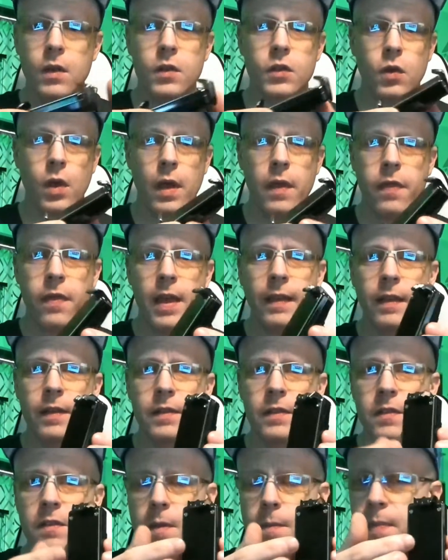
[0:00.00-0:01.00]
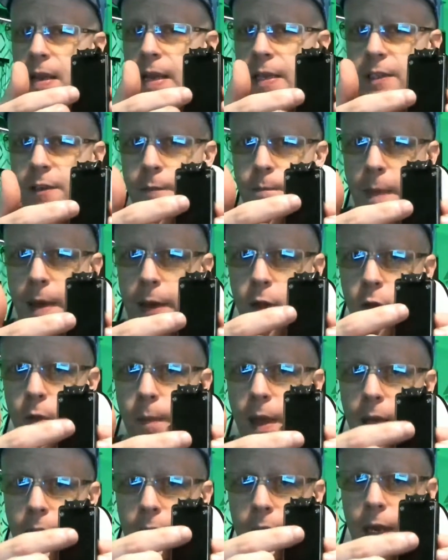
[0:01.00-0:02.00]
So I think this is a piece of metal
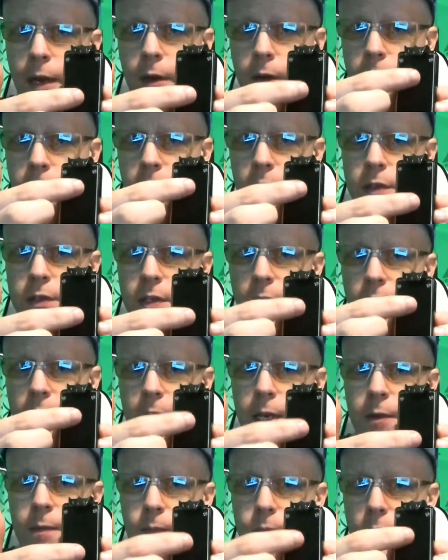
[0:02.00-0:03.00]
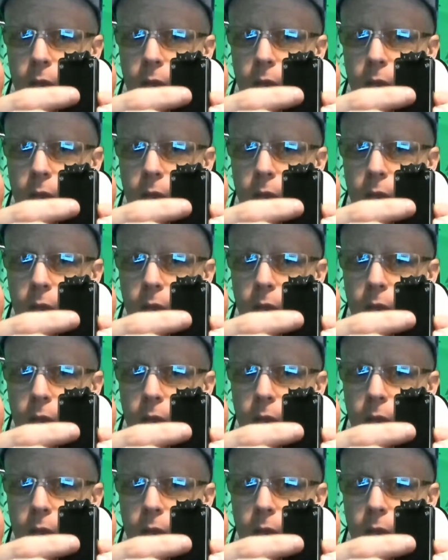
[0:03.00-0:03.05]
back here, it feels like.